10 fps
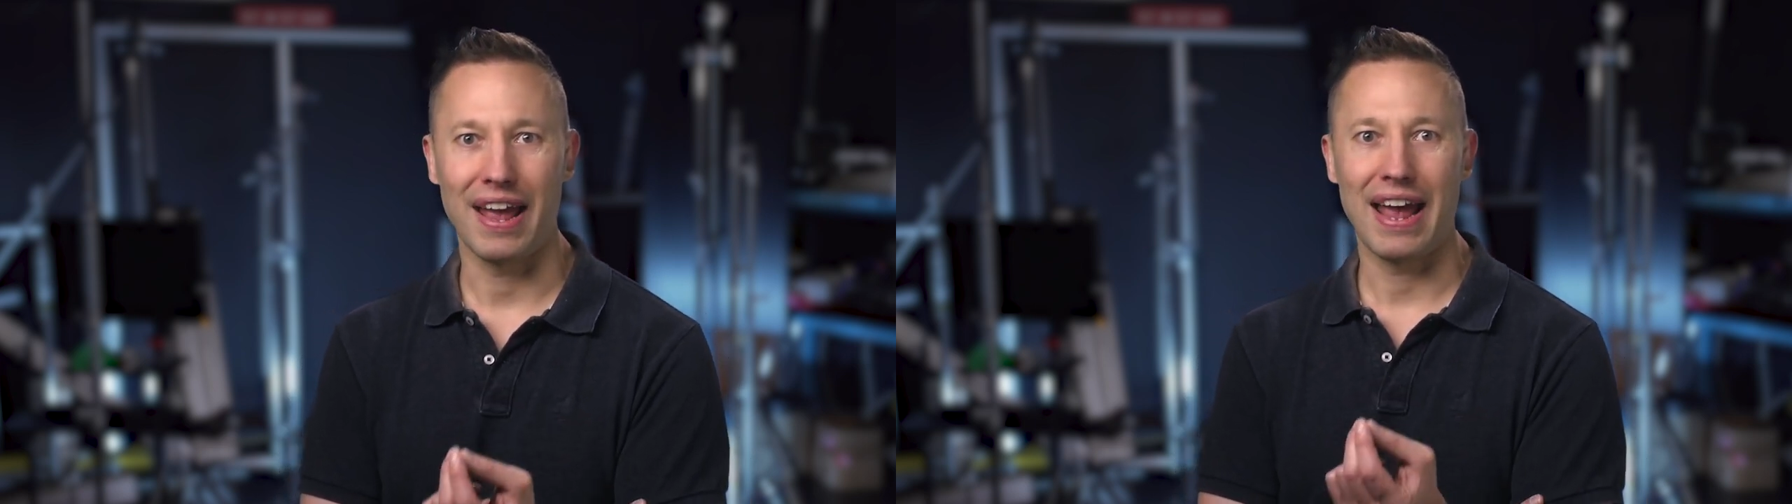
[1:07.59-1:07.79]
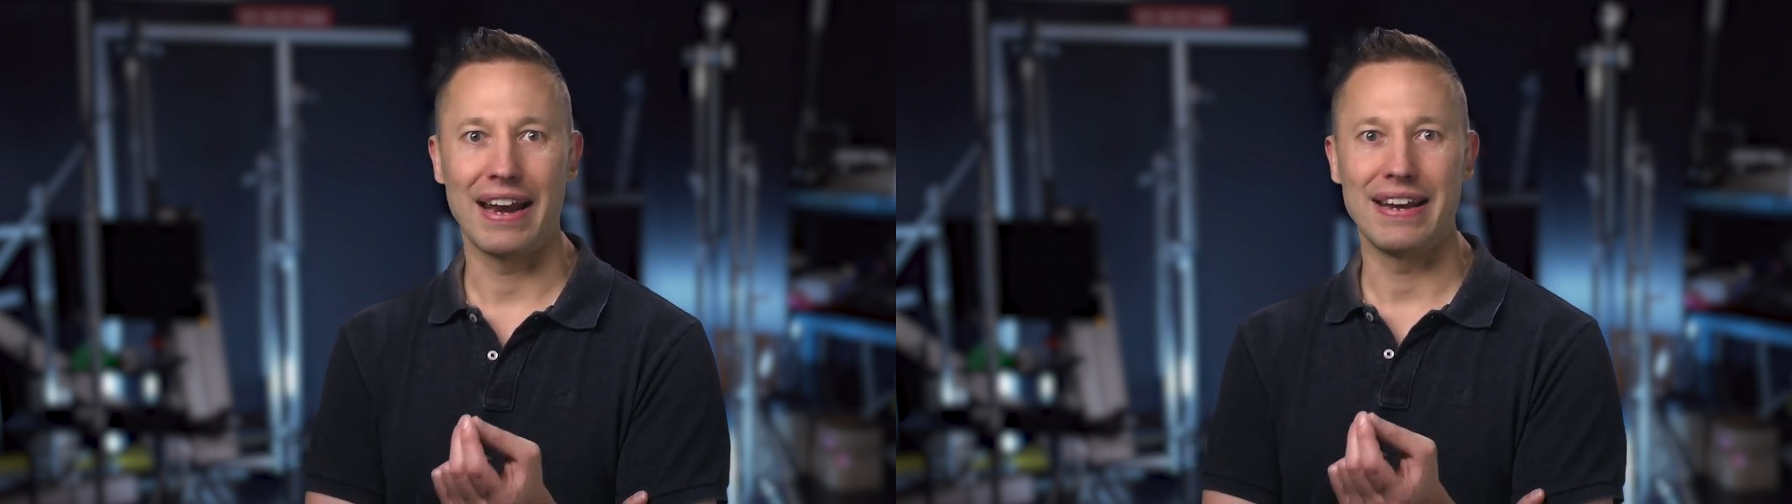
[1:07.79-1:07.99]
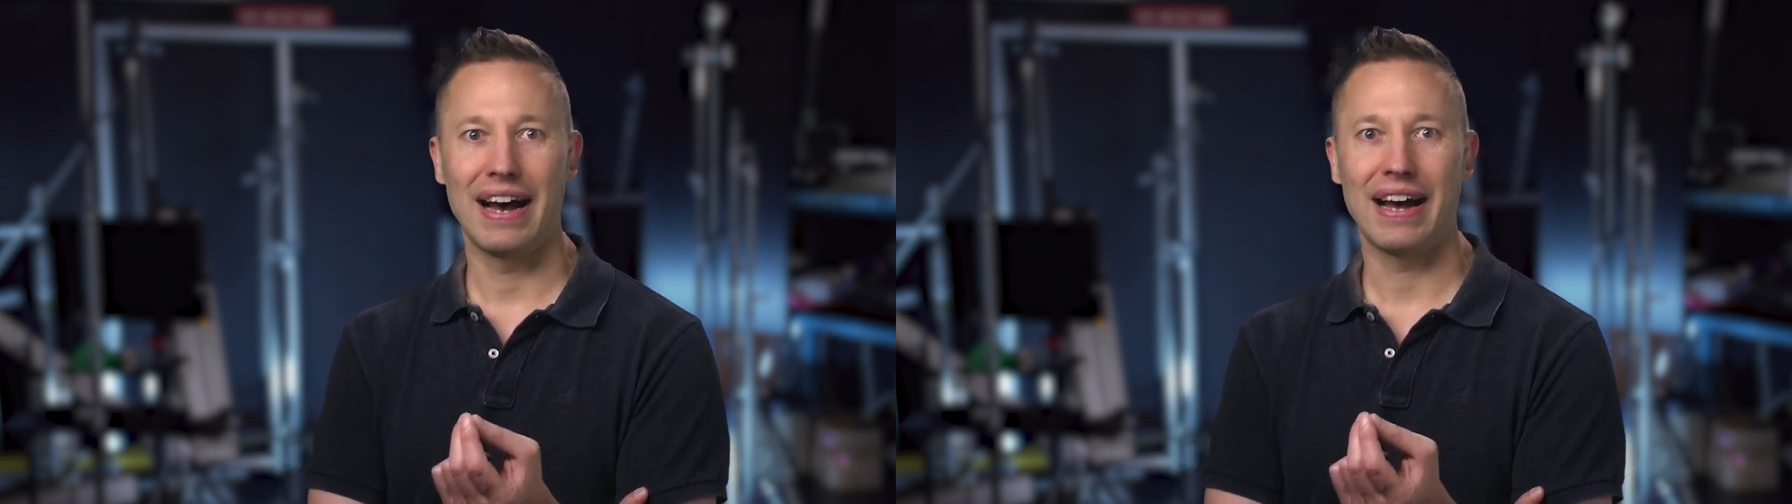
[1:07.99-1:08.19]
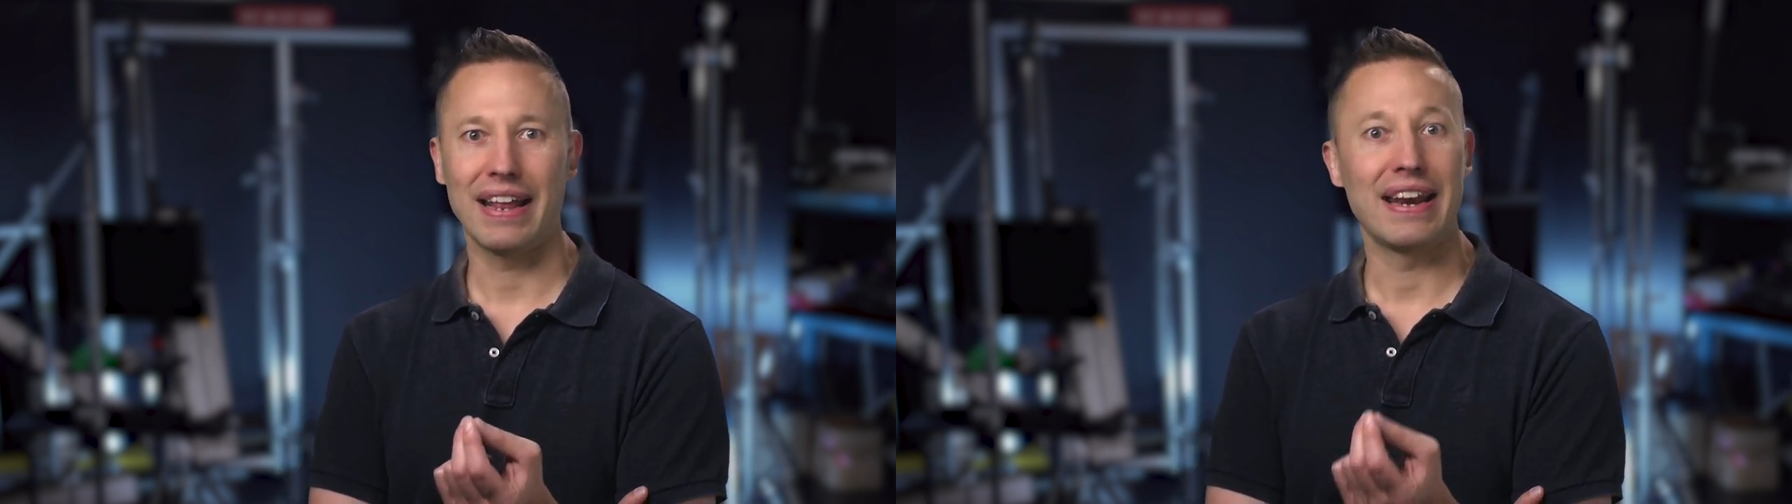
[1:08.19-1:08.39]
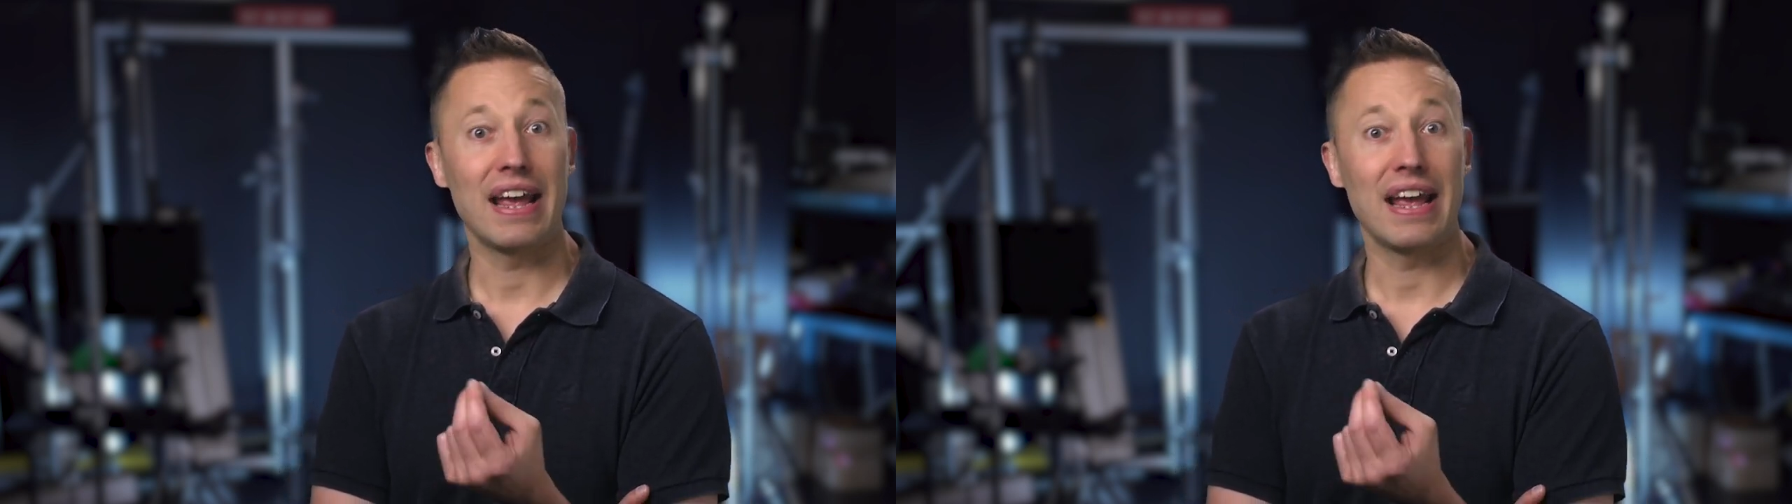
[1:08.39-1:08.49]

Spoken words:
and not an